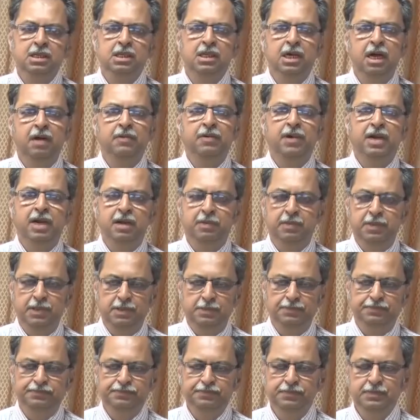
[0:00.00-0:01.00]
available.
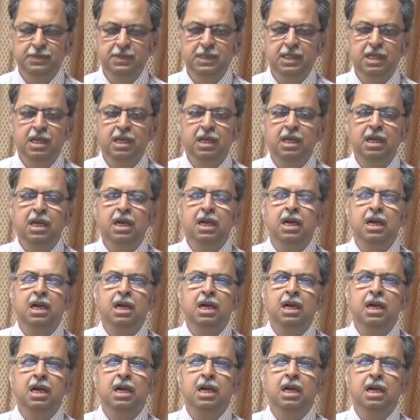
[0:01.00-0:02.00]

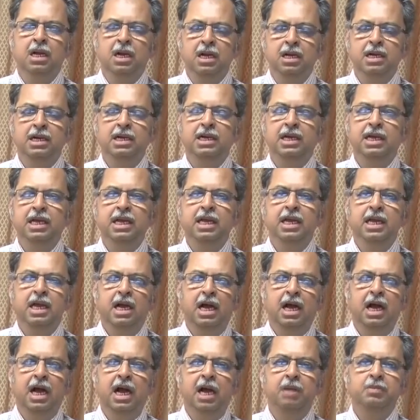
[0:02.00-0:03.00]
Currently,
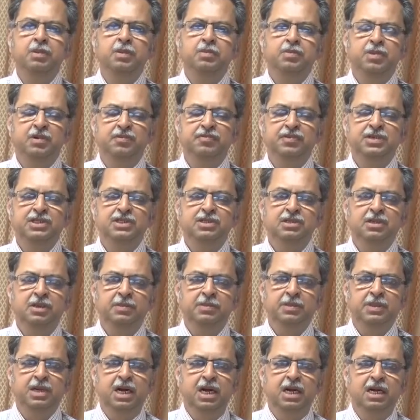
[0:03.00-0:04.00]
I am a professor
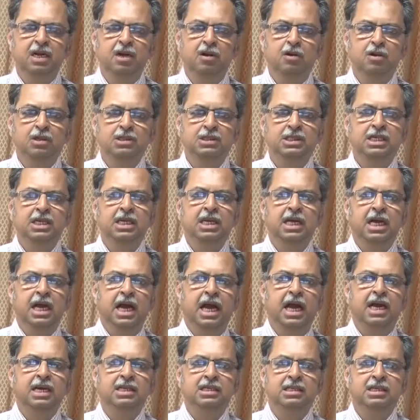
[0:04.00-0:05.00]
of cardiology
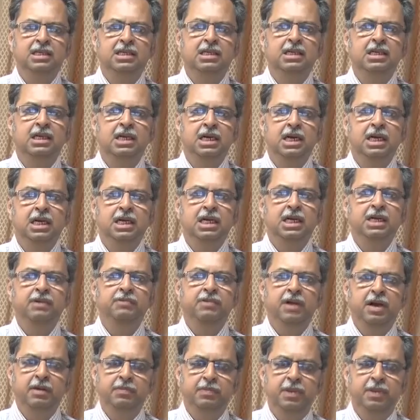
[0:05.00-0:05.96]
at the T.Y.